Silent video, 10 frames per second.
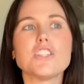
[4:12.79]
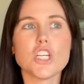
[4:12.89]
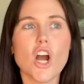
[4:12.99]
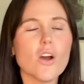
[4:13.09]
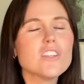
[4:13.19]
to
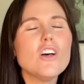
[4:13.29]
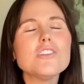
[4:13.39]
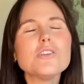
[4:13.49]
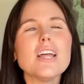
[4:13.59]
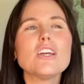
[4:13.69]
go cuz
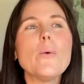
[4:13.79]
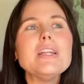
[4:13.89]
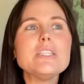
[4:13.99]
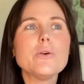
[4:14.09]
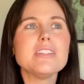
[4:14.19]
also like
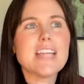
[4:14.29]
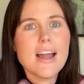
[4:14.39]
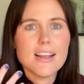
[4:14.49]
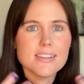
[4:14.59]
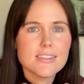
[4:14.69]
going to a
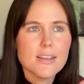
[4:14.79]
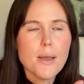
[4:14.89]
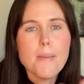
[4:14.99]
tennis